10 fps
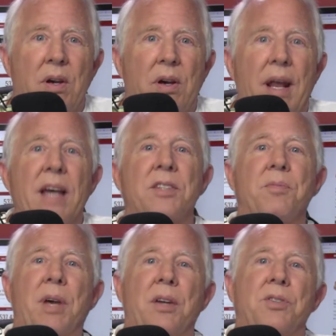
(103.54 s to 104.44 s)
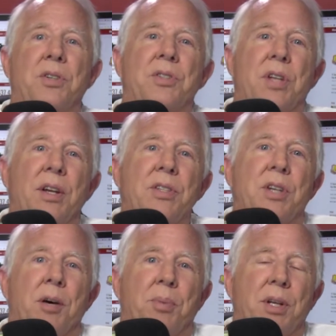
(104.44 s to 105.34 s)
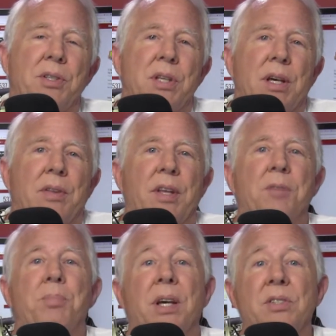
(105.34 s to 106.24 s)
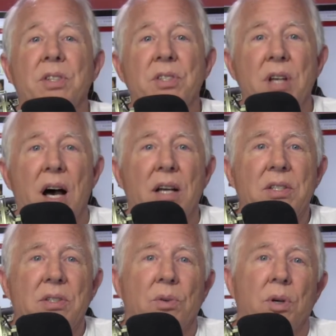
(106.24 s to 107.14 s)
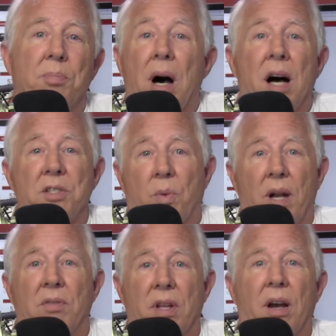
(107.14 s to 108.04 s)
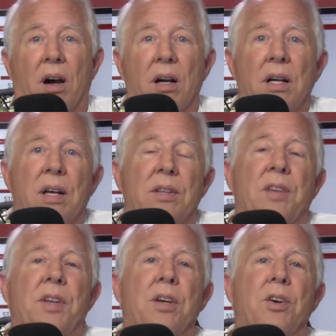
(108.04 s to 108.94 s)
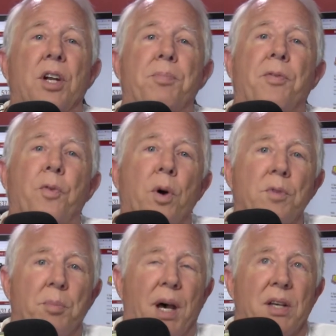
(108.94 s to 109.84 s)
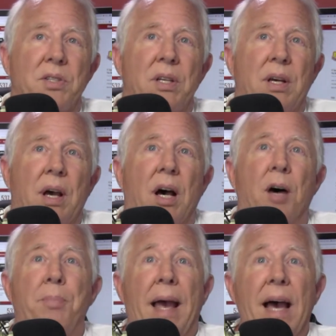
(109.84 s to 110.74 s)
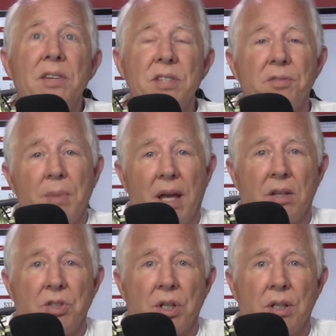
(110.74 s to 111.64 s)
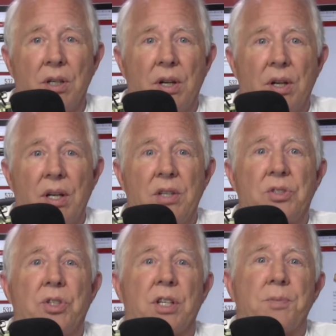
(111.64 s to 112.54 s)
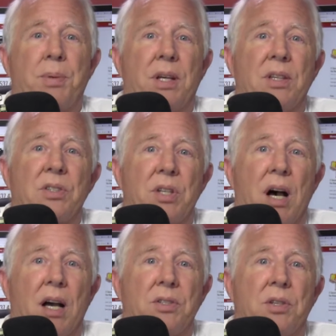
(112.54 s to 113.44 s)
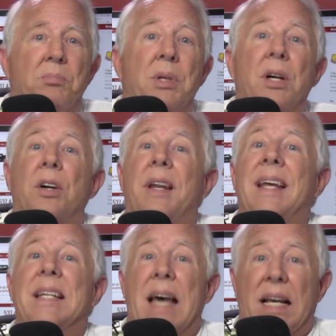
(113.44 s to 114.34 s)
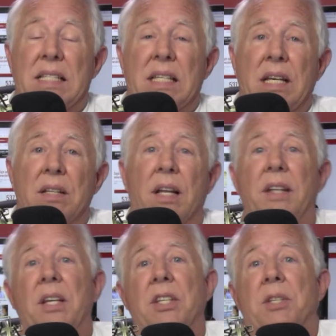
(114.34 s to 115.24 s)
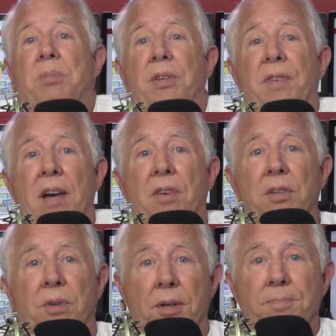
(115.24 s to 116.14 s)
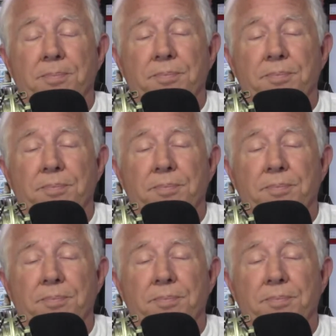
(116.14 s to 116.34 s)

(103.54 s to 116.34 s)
An active manager studies companies, then picks the stocks or bonds or whatever they think are going to perform the best. A passive manager is just picking stocks to mirror an index, like the S&P 500.